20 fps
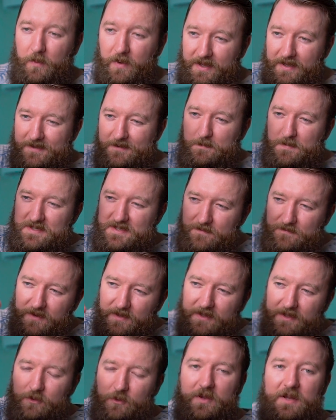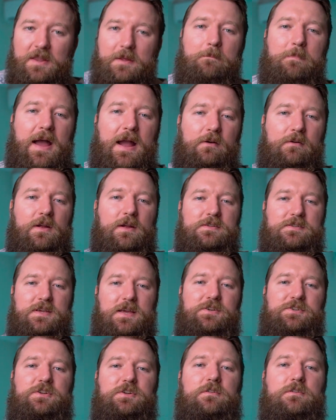we can specifically look in the background
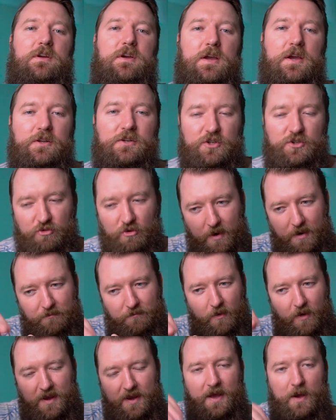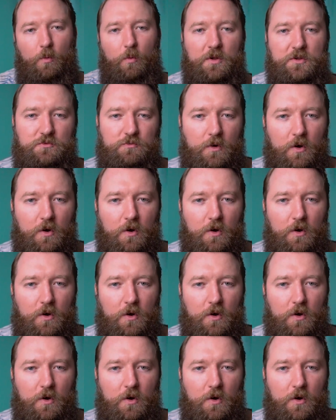section to try and find out what's